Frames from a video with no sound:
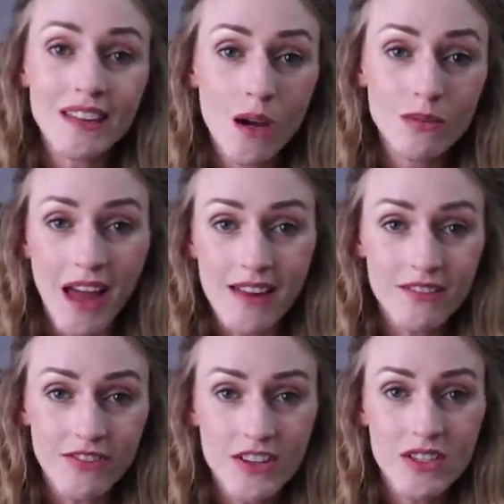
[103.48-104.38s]
in low
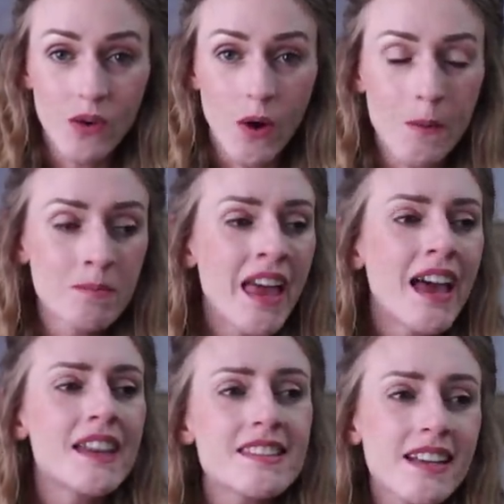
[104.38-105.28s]
light, first of all.
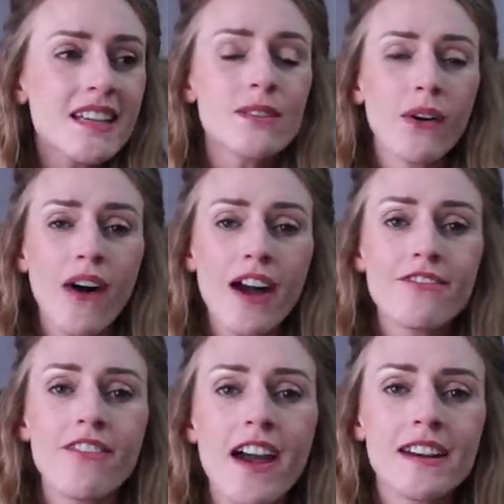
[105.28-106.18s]
And second of all, I
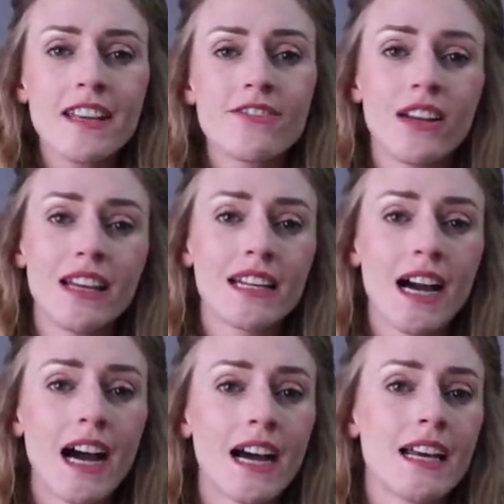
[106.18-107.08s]
finally felt
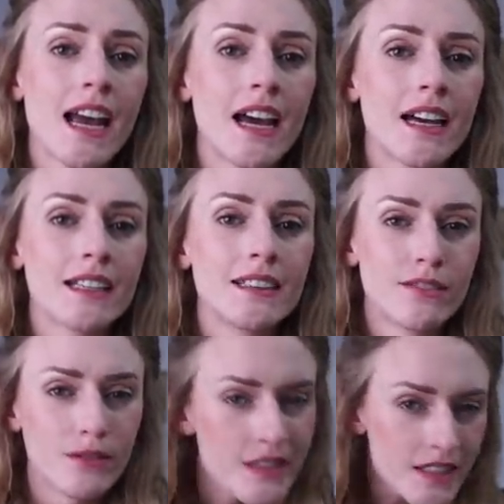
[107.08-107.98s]
like I had
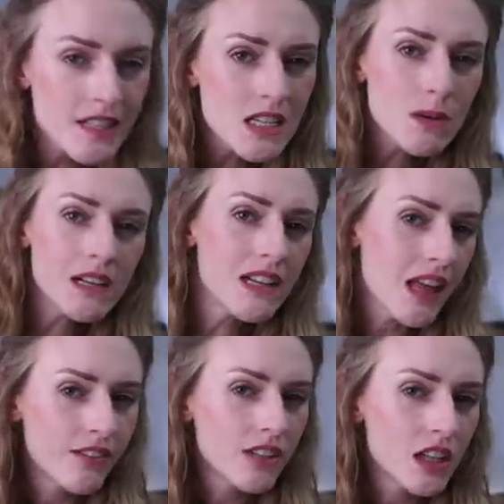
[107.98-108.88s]
risen to a
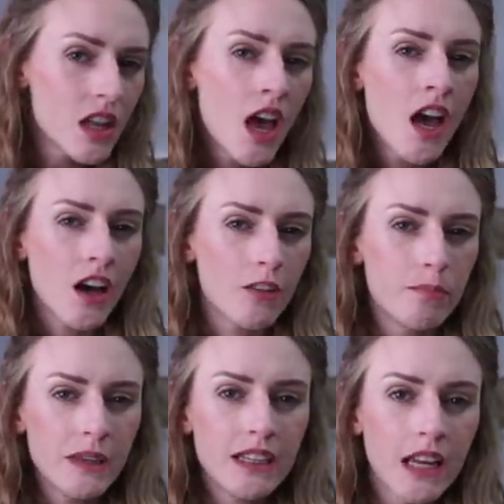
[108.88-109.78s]
level of
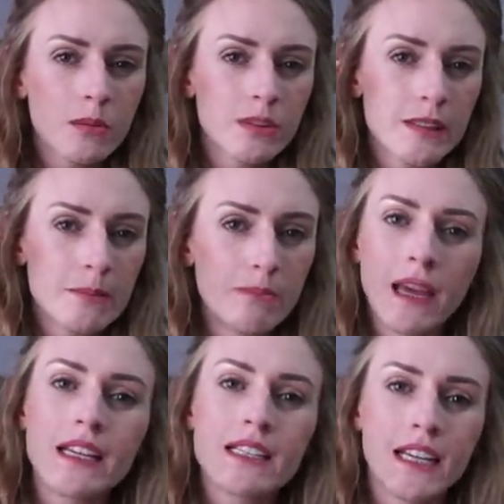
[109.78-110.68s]
being able to
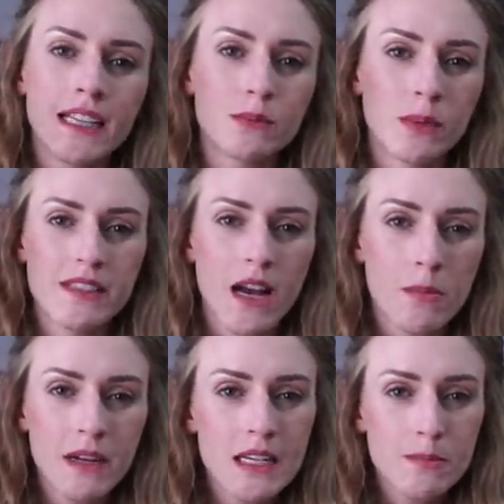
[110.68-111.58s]
maintain
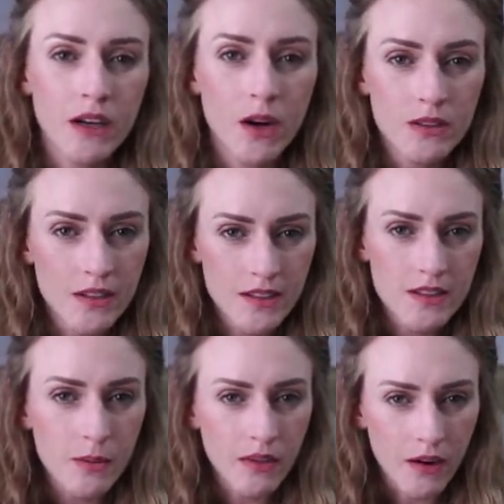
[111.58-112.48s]
rhizomatous
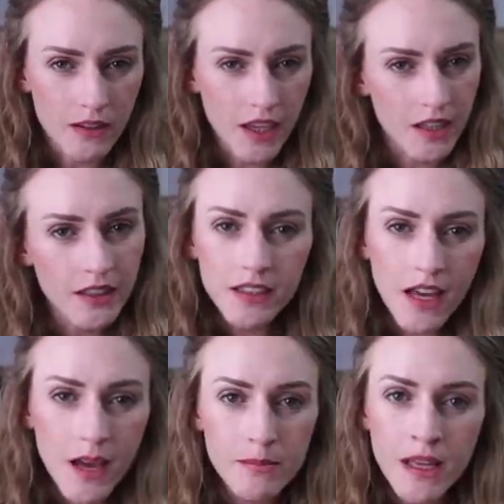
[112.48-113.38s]
begonias without killing
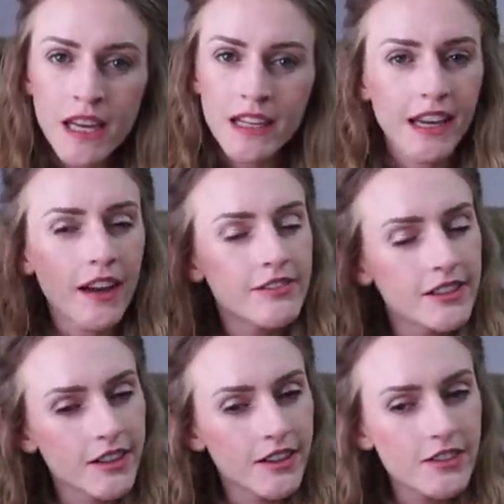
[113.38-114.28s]
them. Like I've
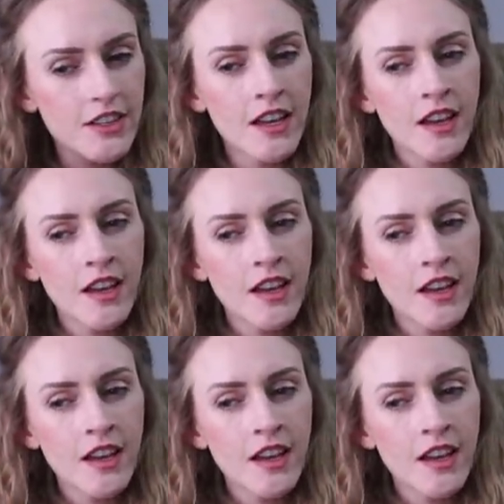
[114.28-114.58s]
learned